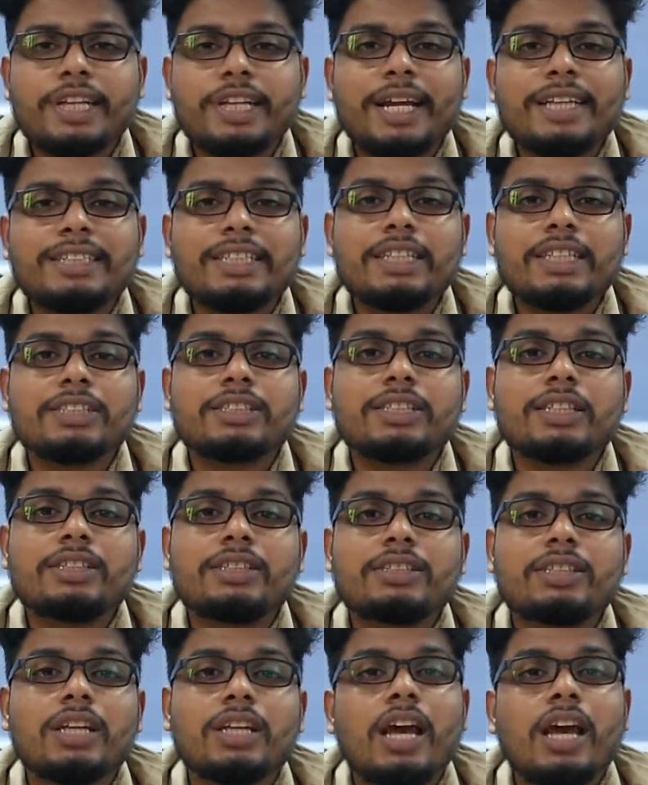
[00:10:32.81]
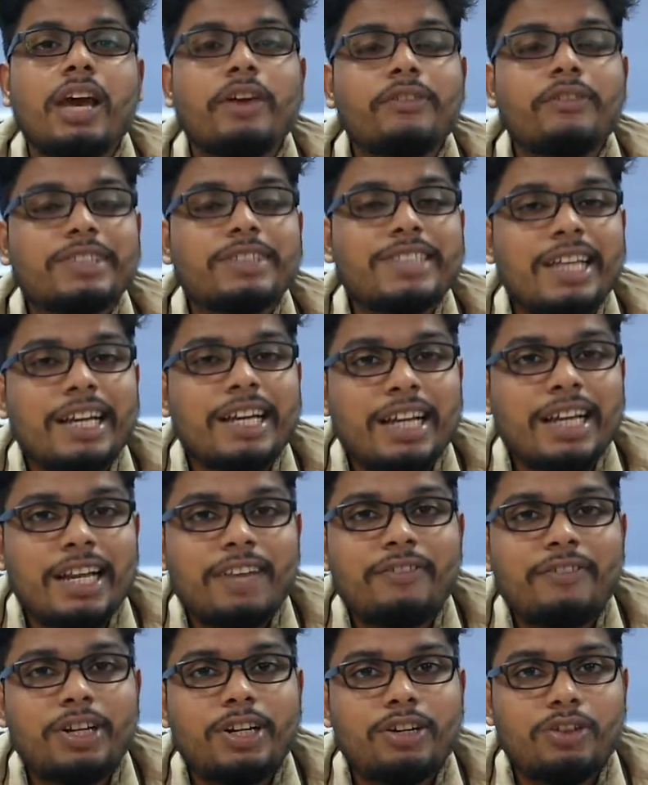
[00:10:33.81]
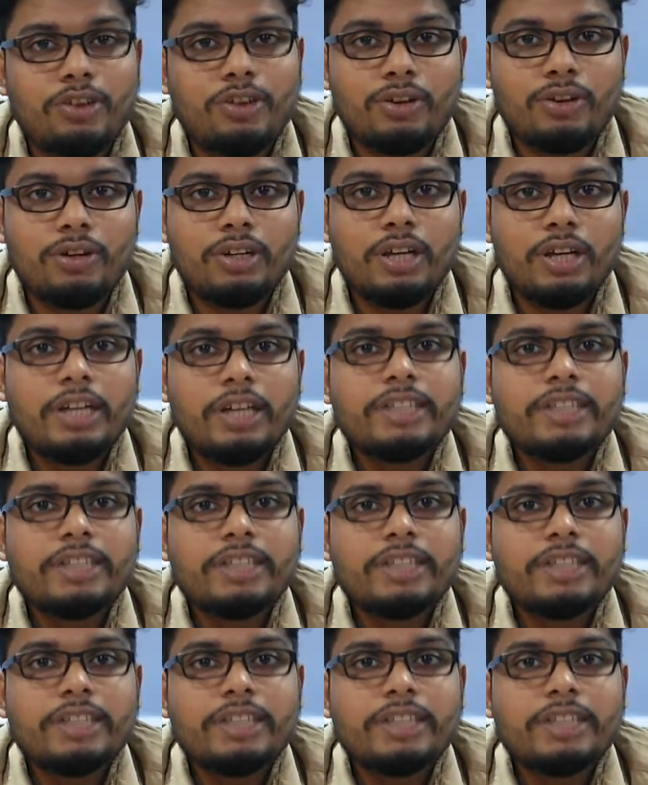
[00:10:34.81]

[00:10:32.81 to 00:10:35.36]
transactions which are relevant or not.